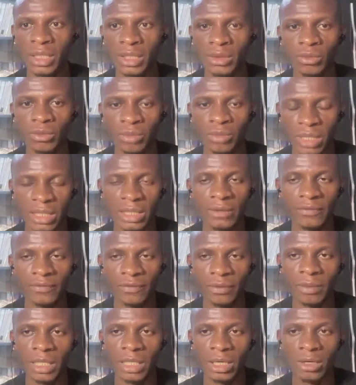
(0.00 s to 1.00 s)
It could be an
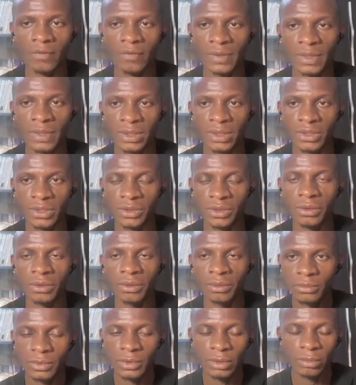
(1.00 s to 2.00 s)
informal conversation.
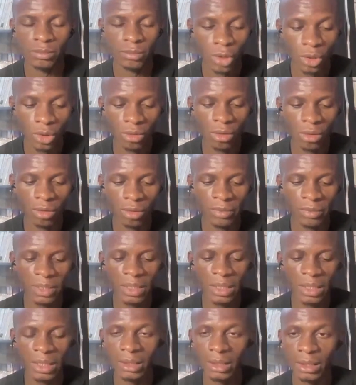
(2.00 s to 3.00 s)
The more up
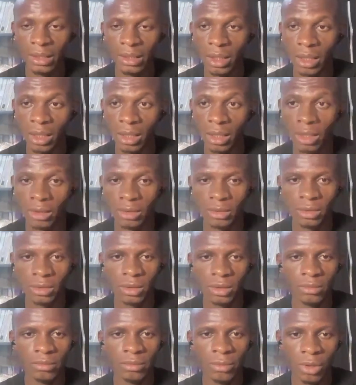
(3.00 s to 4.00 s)
they are,
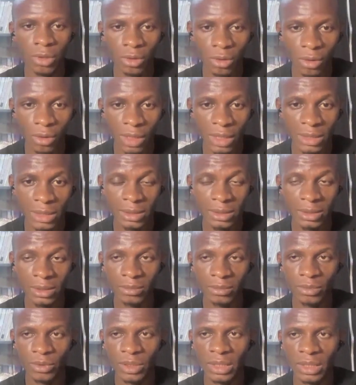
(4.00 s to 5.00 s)
the more
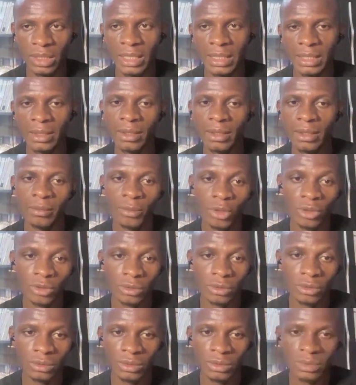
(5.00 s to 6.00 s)
unaccessible they are, the
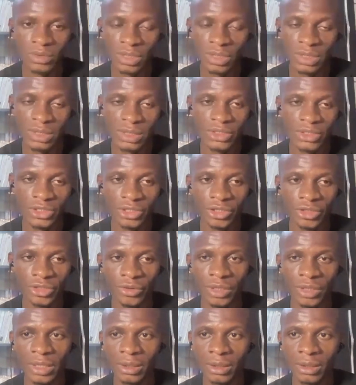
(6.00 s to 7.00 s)
more strategic
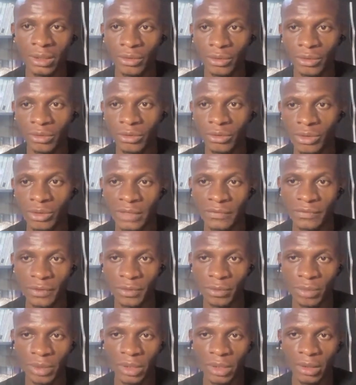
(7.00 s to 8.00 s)
you have
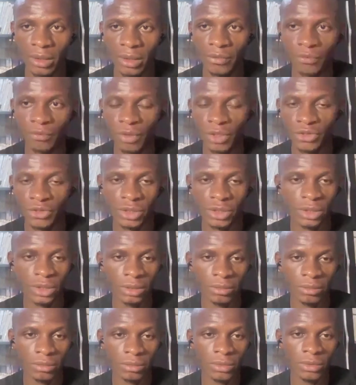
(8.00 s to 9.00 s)
to be in reaching
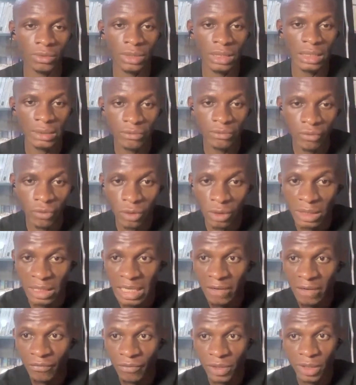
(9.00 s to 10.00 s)
them. Do they run
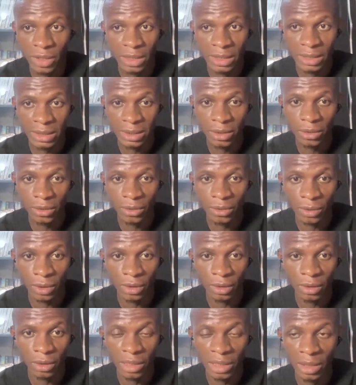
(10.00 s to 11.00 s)
every day at
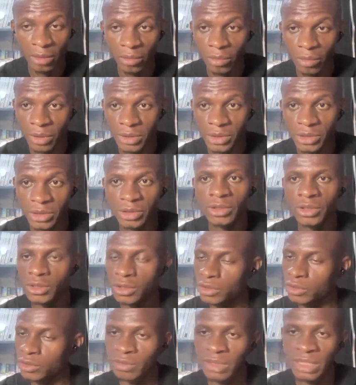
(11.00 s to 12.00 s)
Ikoyi Link Bridge?
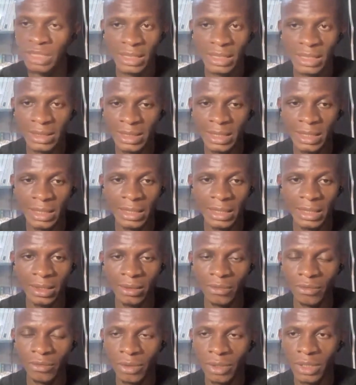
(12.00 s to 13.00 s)
You better start
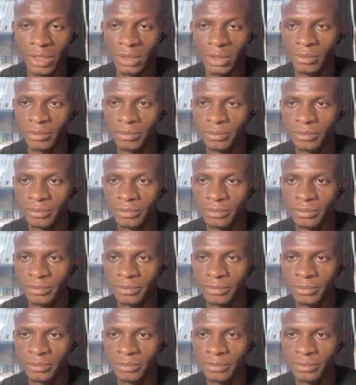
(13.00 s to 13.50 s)
liking running.